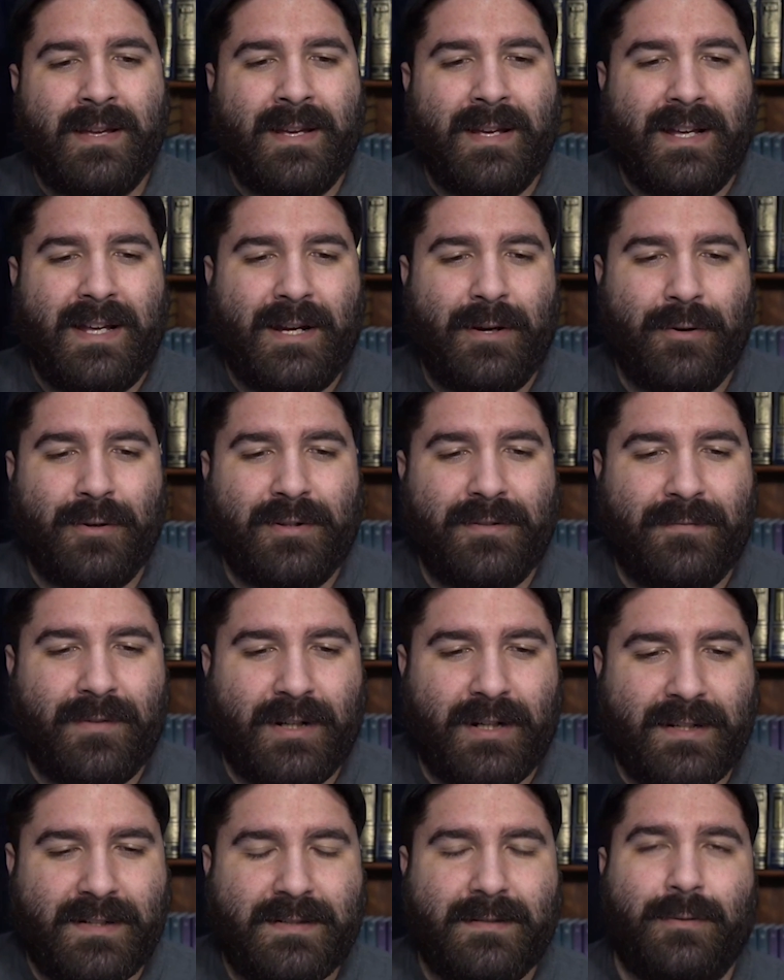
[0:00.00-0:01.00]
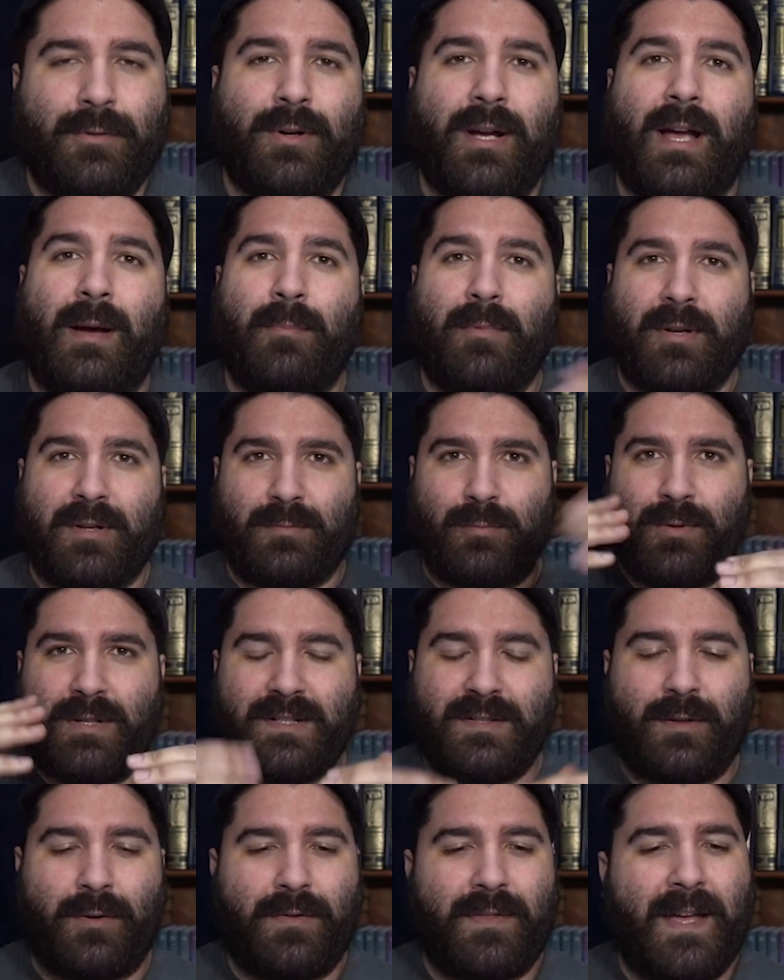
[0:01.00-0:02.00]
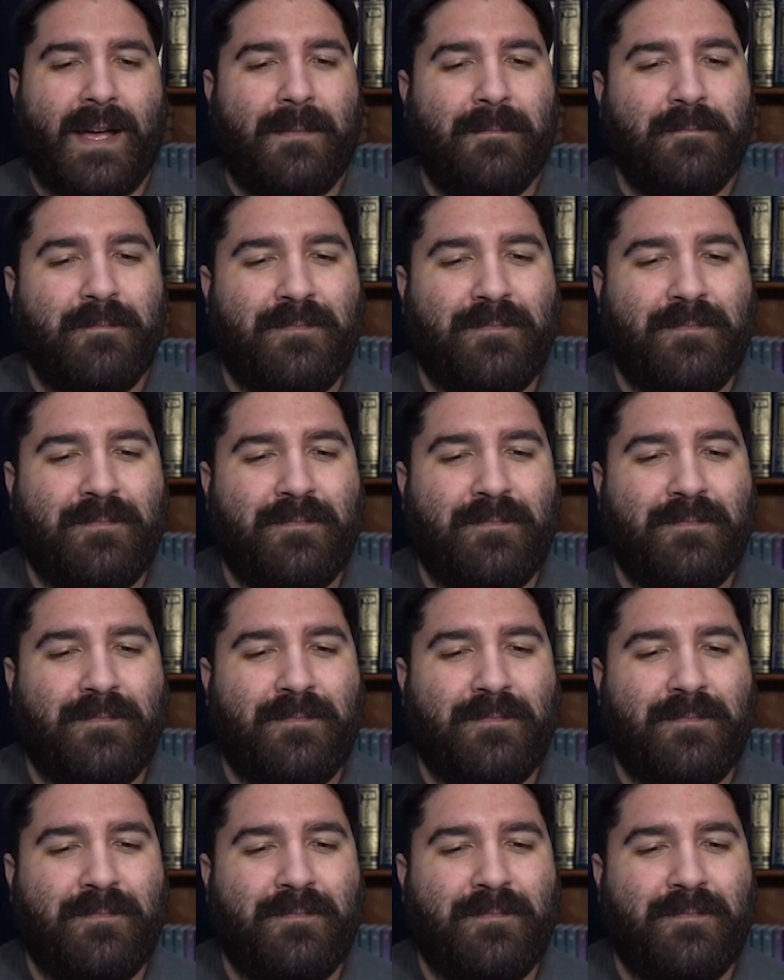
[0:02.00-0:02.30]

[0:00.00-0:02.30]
here in Leviticus. Okay, I'm going to restart that.